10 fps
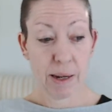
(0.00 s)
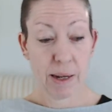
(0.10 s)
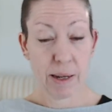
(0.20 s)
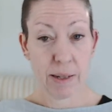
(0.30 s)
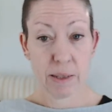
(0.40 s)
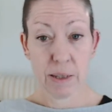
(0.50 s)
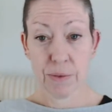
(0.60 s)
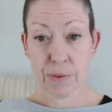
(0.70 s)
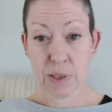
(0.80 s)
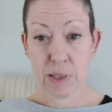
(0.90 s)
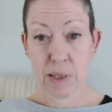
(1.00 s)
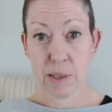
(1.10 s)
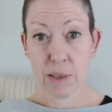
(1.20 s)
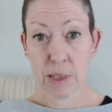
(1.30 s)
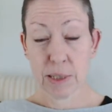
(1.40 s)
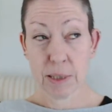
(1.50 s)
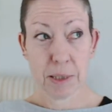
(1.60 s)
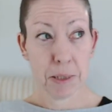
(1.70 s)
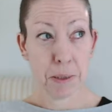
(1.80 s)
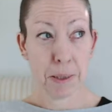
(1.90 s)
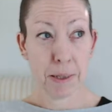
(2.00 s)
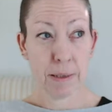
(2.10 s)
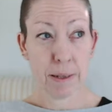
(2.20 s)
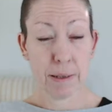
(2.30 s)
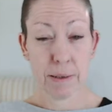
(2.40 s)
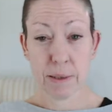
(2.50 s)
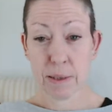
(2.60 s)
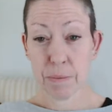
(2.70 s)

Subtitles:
and after chatting to you guys last